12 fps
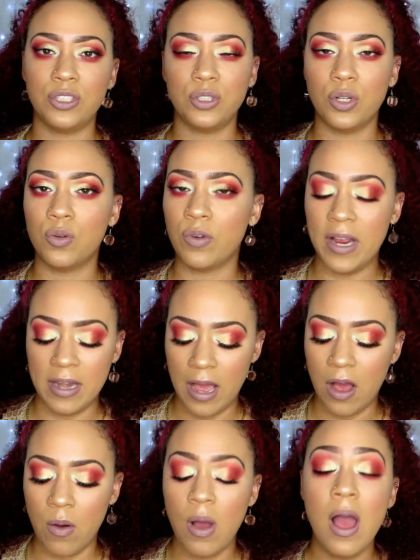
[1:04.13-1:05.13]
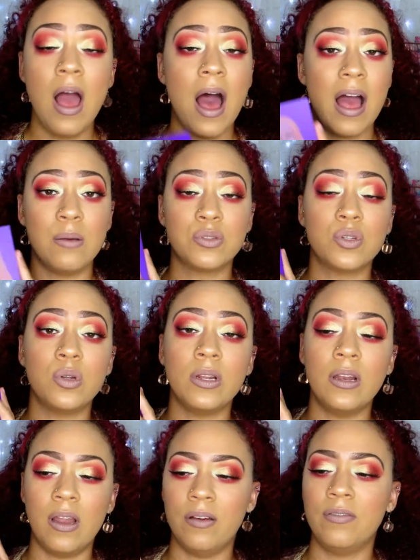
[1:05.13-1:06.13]
you know right now, I absolutely
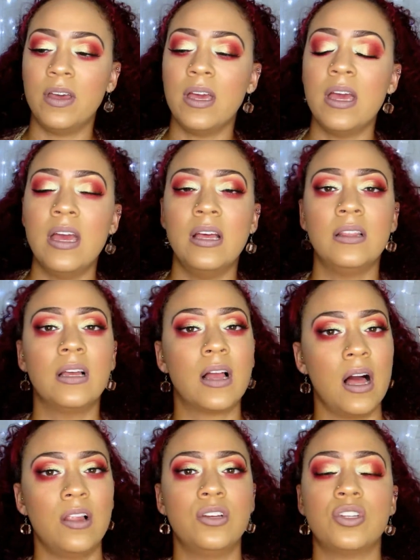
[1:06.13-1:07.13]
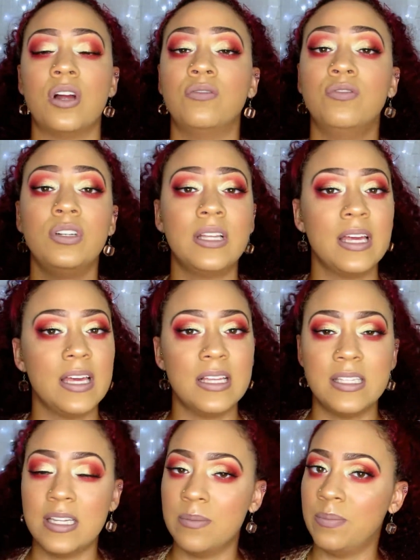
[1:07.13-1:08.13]
love it. The colors are really
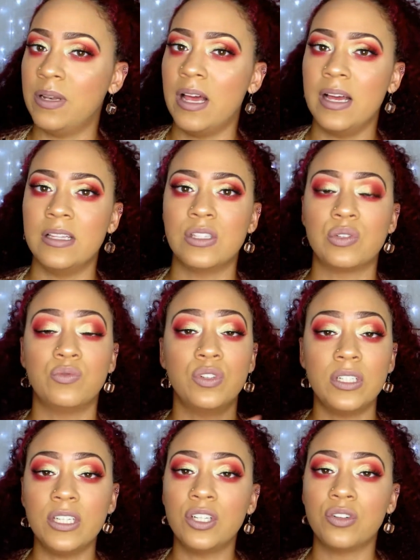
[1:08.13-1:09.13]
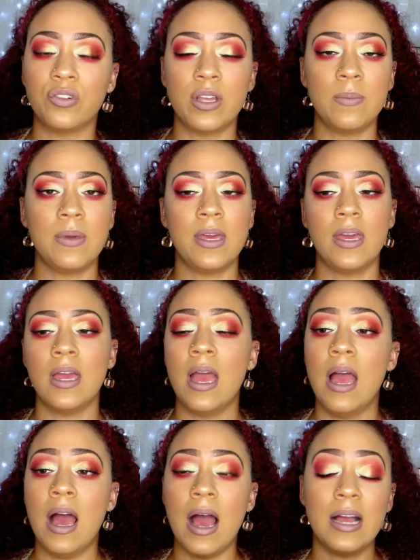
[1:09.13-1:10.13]
easy to blend, really creamy.
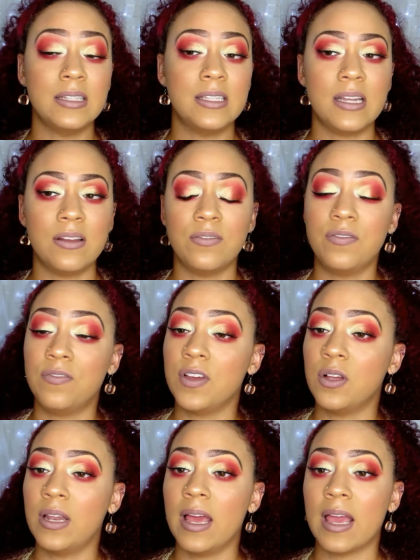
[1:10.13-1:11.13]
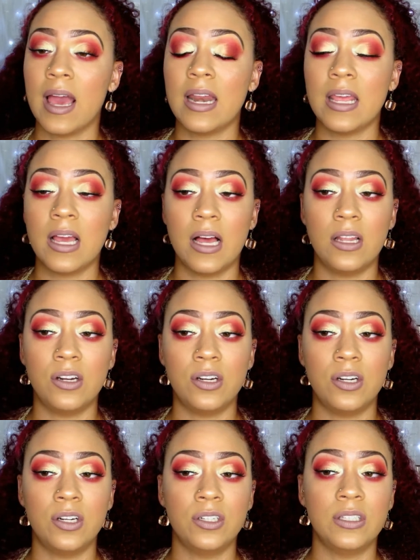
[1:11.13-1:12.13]
I didn't feel like any
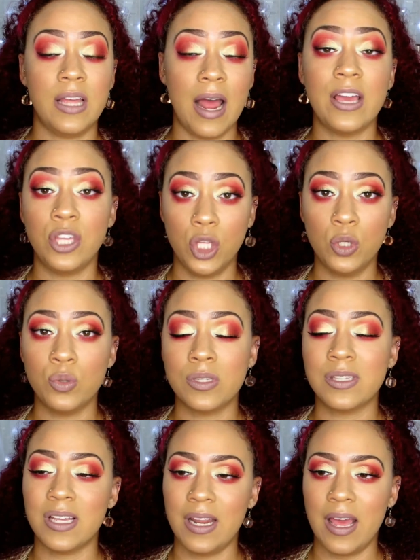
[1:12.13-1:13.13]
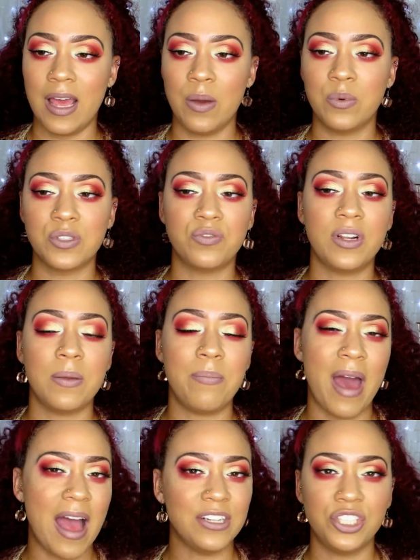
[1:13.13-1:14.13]
color that I used today was really
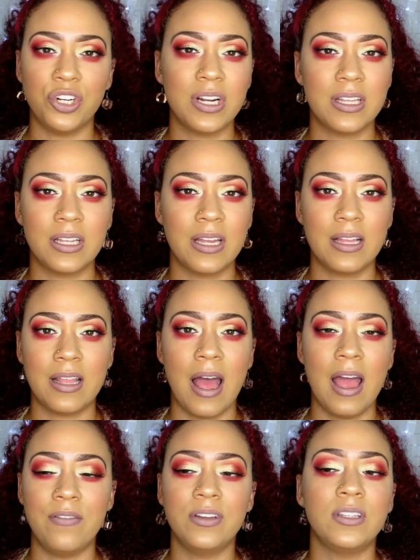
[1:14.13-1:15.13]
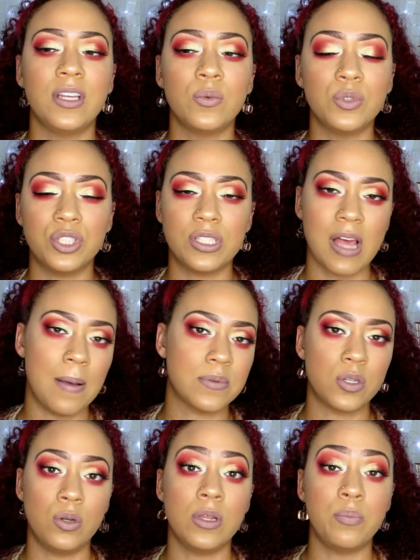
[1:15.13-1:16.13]
patchy or anything like that. Everything was just
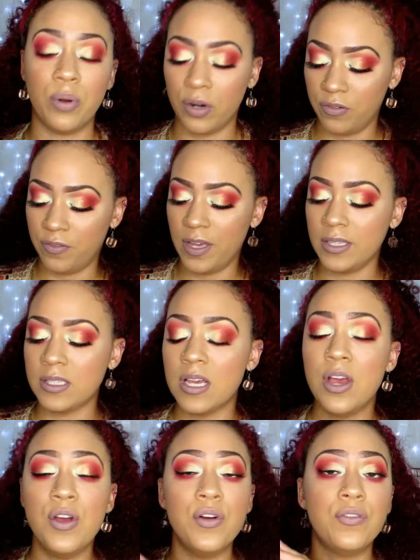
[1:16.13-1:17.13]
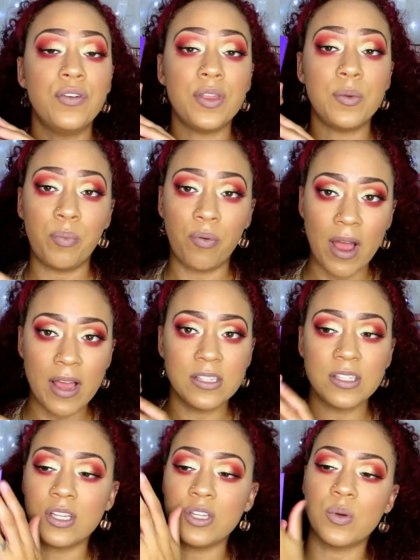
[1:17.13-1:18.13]
absolutely perfect. For the
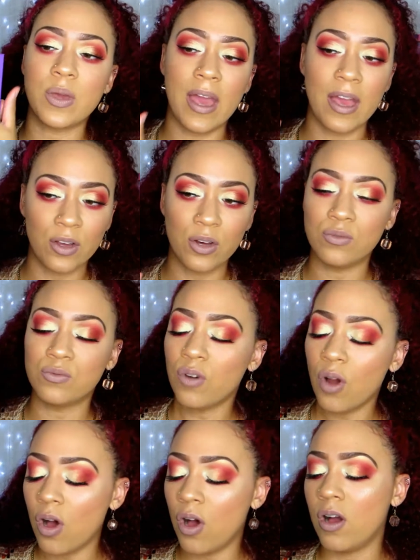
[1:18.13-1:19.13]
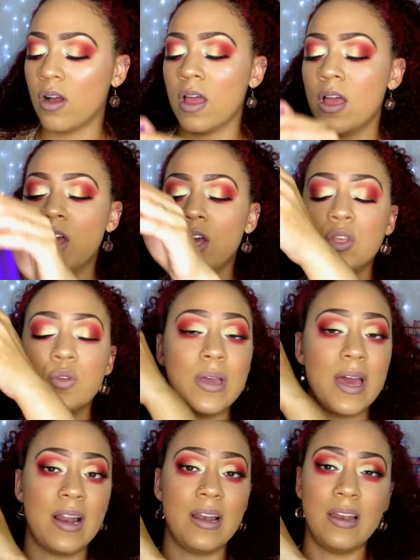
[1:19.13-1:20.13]
price, you can't go wrong. You
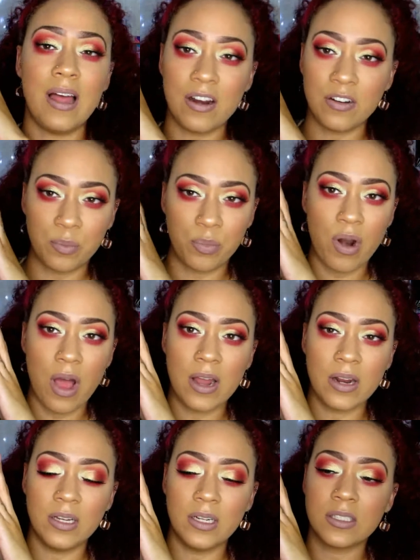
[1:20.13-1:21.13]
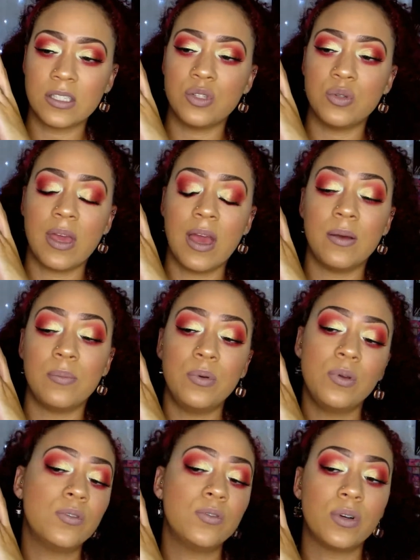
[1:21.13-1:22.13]
get a lot of products, you get
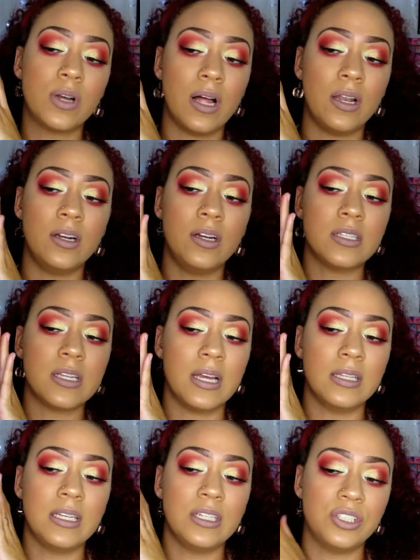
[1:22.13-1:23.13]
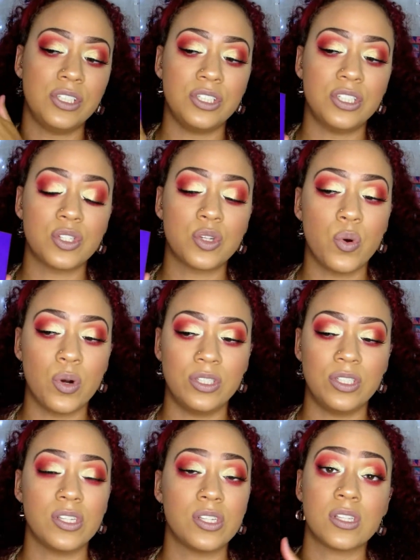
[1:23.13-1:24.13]
beautiful colors, and I think she's just
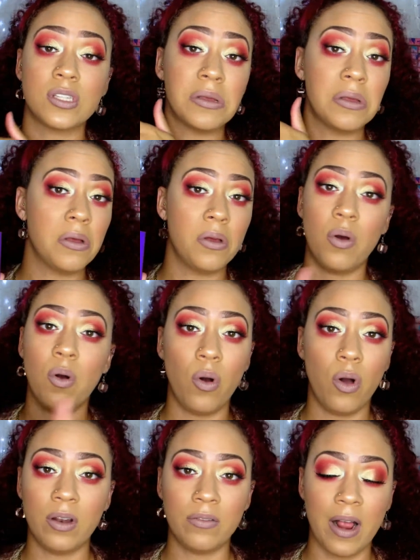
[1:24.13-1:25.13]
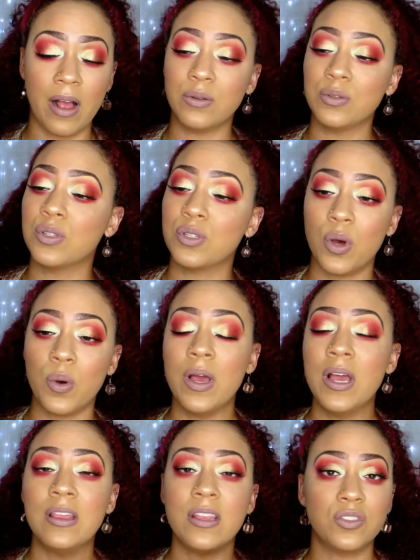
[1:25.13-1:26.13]
gorgeous all around. So
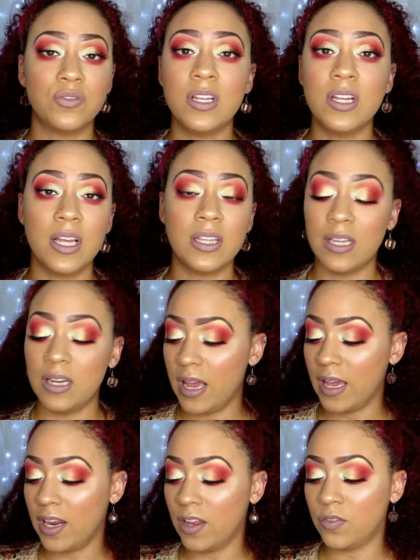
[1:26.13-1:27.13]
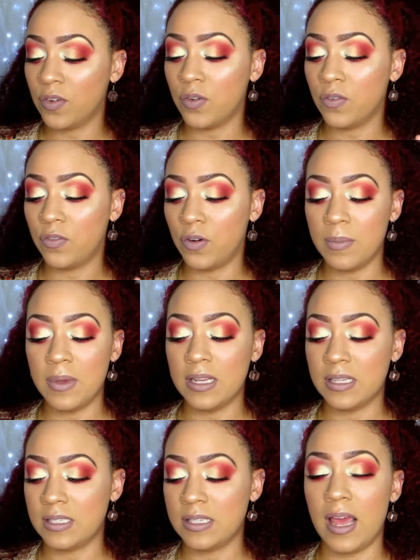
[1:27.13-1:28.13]
there's really nothing negative for me to
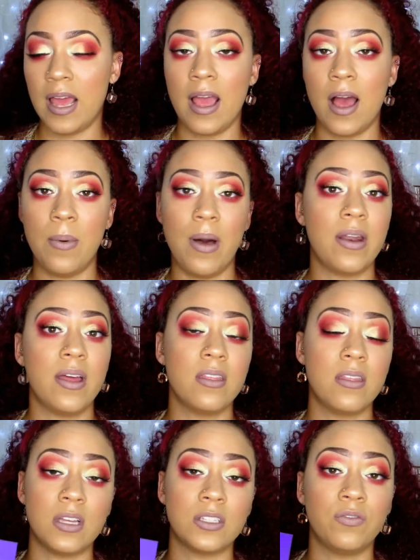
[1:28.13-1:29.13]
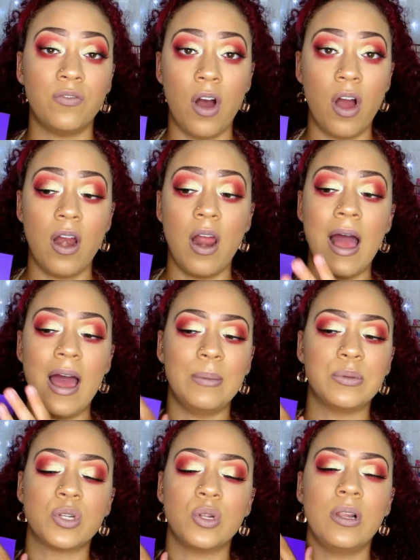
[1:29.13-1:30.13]
say about it thus far. I
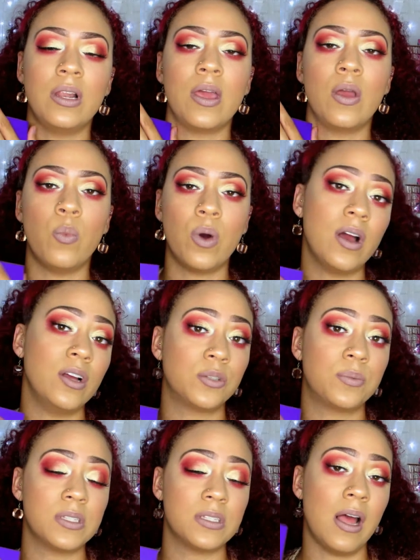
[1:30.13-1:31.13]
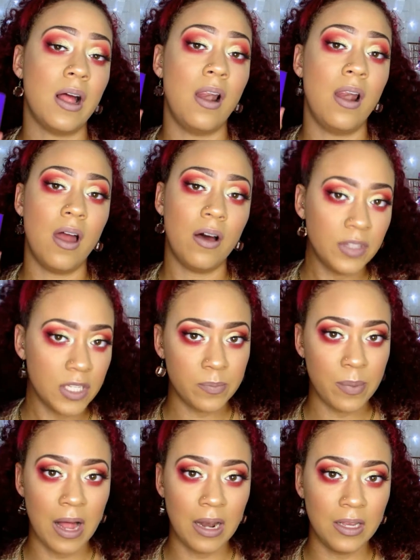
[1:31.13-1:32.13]
absolutely 100% love this
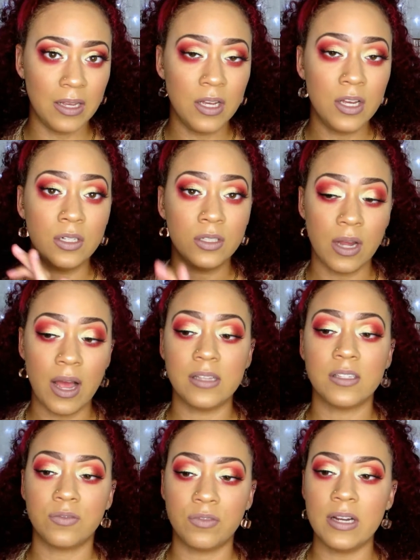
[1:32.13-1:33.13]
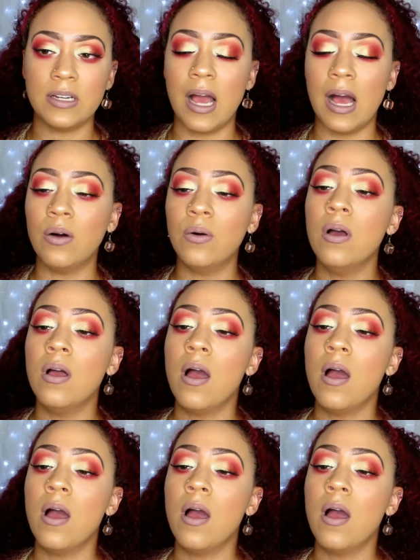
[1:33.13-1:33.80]
palette as of right now.